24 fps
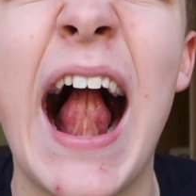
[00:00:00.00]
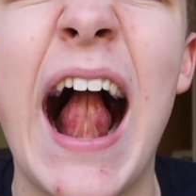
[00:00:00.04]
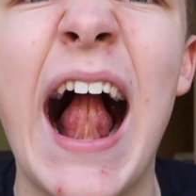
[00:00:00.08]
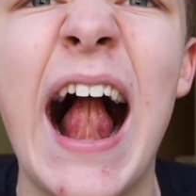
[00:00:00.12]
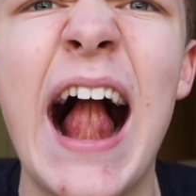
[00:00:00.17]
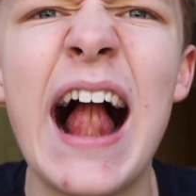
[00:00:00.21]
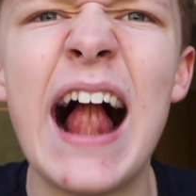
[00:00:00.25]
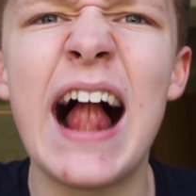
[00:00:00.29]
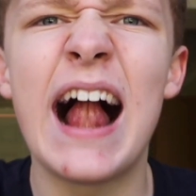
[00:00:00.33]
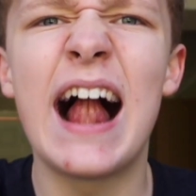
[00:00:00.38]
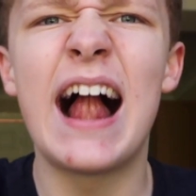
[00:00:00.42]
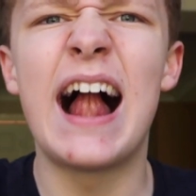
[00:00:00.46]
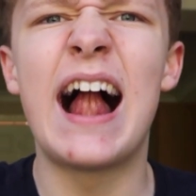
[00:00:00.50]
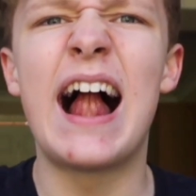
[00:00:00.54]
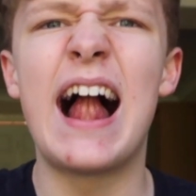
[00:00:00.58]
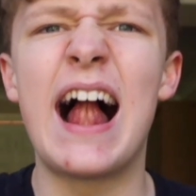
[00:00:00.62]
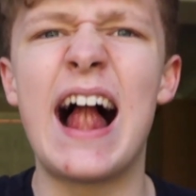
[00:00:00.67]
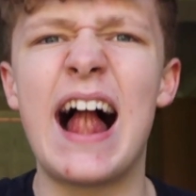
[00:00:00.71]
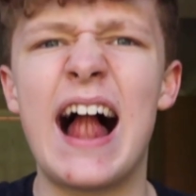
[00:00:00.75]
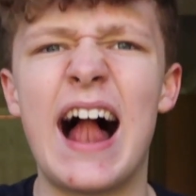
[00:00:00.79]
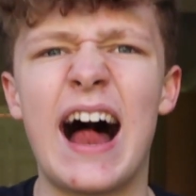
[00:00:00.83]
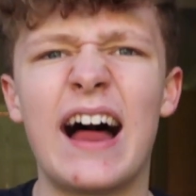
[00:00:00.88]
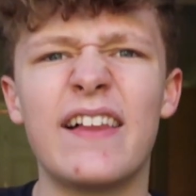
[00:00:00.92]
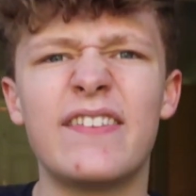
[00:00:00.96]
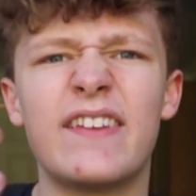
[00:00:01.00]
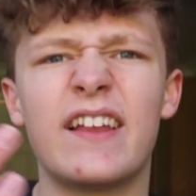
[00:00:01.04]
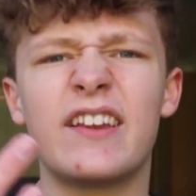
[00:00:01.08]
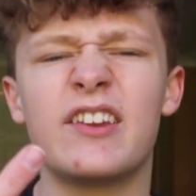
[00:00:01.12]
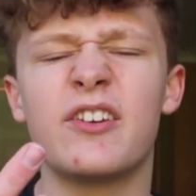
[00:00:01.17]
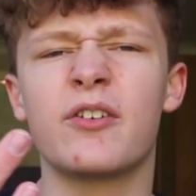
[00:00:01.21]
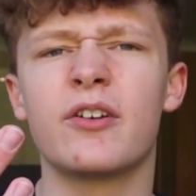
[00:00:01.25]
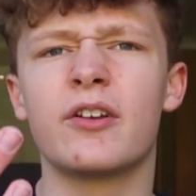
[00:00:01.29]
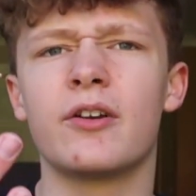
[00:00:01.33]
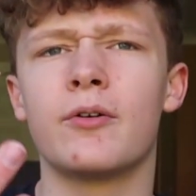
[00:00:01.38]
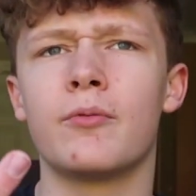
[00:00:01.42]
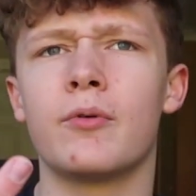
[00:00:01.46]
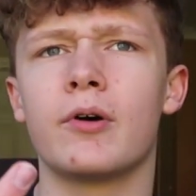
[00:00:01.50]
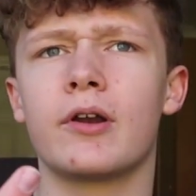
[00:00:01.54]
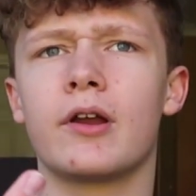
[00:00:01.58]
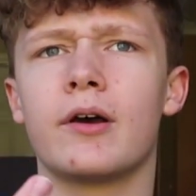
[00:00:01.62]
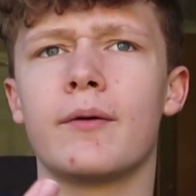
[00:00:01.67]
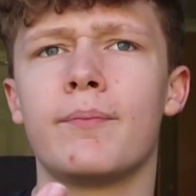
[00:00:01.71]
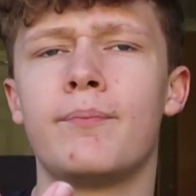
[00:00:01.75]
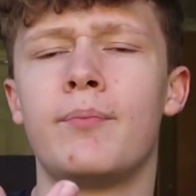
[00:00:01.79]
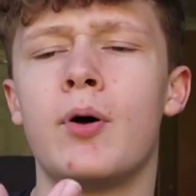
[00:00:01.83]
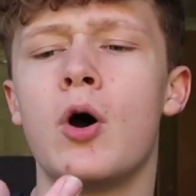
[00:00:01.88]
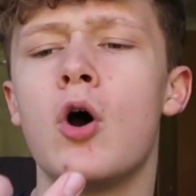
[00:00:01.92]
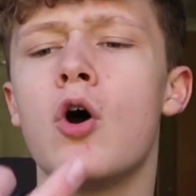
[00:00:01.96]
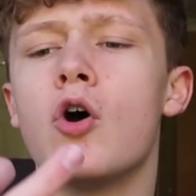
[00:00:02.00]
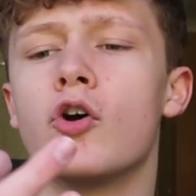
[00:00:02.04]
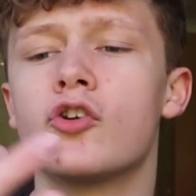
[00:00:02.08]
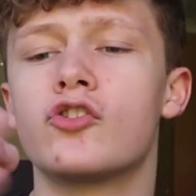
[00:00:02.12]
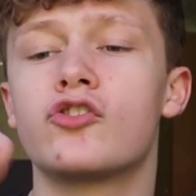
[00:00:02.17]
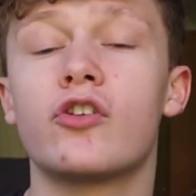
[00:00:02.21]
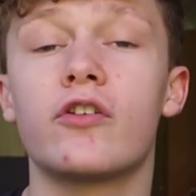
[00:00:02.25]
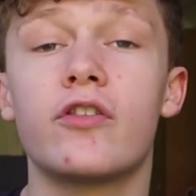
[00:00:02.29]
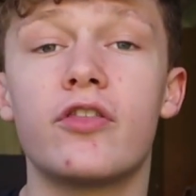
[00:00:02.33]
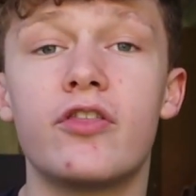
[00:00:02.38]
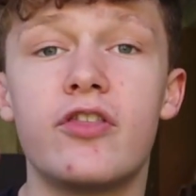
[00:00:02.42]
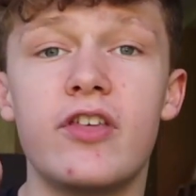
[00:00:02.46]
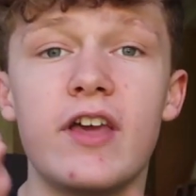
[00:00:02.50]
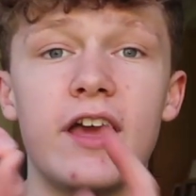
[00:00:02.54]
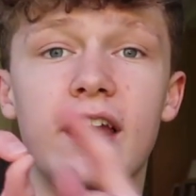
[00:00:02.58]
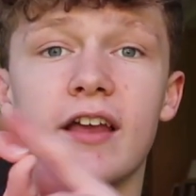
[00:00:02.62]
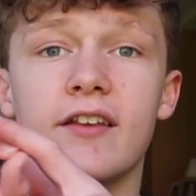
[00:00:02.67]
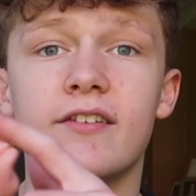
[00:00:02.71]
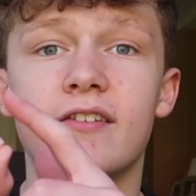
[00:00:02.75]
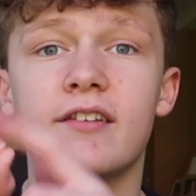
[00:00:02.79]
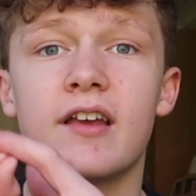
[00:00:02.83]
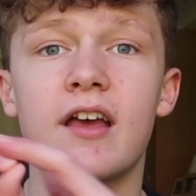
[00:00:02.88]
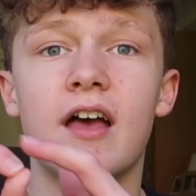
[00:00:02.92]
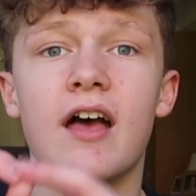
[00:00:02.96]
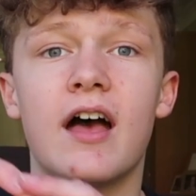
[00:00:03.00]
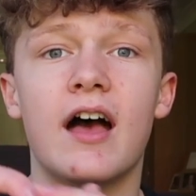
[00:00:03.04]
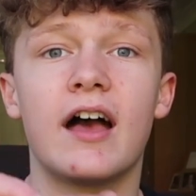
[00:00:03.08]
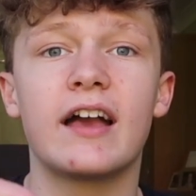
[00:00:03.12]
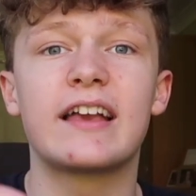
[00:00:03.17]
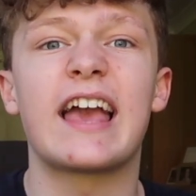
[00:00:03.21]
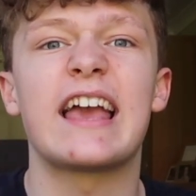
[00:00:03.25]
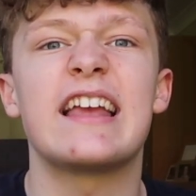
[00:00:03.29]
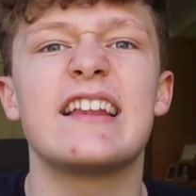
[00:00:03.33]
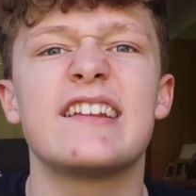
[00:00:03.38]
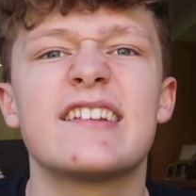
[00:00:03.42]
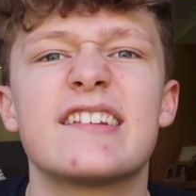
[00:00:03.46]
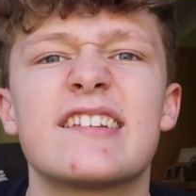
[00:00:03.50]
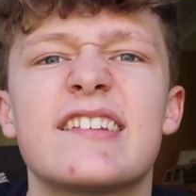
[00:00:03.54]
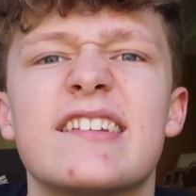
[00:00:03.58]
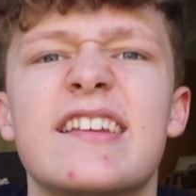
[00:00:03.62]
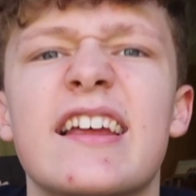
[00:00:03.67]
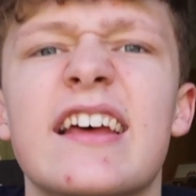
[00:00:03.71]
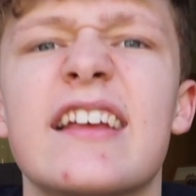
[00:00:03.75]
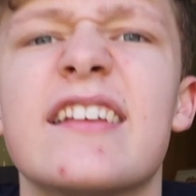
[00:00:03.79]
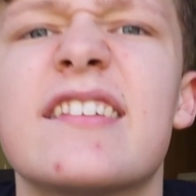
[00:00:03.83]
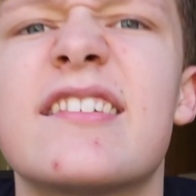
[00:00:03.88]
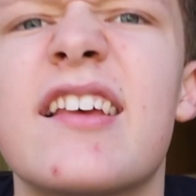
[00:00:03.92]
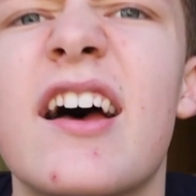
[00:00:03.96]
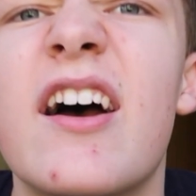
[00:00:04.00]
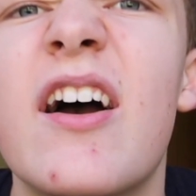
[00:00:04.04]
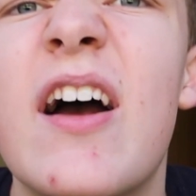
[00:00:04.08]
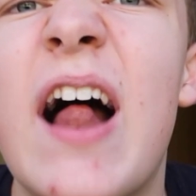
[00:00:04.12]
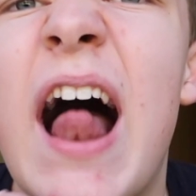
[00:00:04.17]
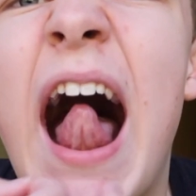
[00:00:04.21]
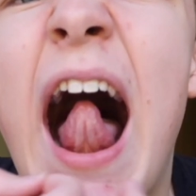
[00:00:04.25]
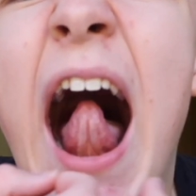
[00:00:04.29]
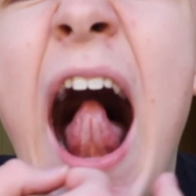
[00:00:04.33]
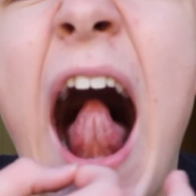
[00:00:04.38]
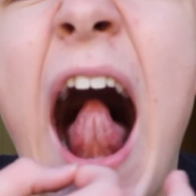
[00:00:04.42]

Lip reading: Huh? And then you're going to want to push this against it, so...